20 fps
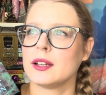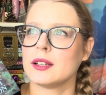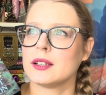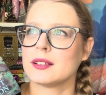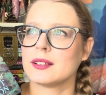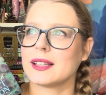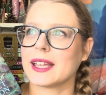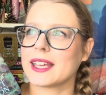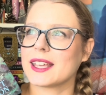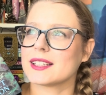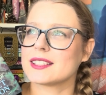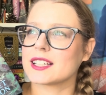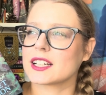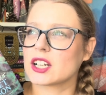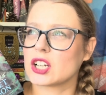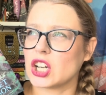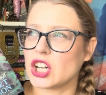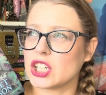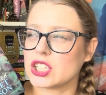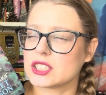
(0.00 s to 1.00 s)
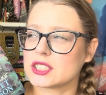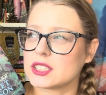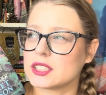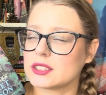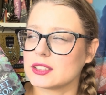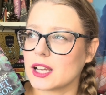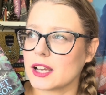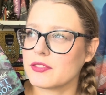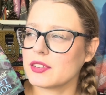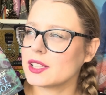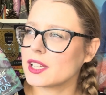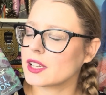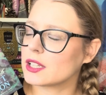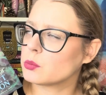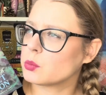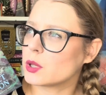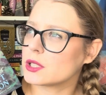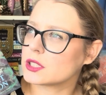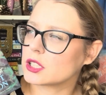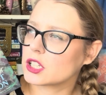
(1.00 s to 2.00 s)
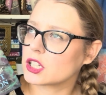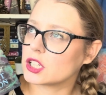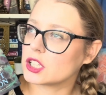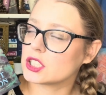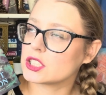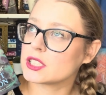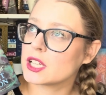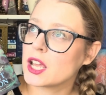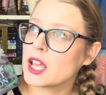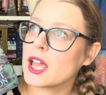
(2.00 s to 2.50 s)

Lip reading: like, it's a curse. I feel like it was a curse.